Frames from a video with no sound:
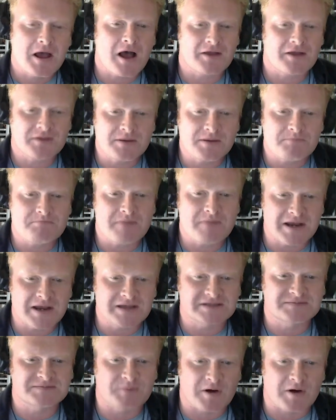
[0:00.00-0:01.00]
I think
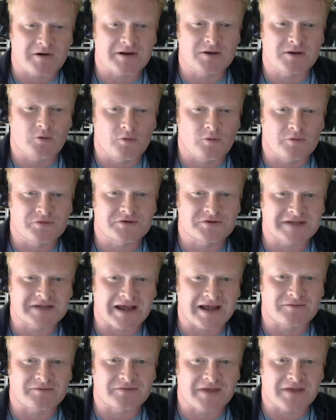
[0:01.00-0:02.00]
many aspiring authors
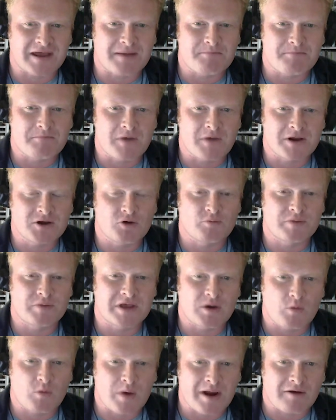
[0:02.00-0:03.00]
out there might not
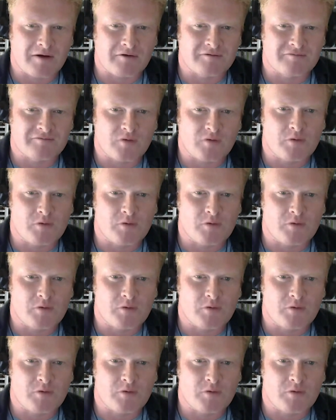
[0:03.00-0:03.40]
be aware of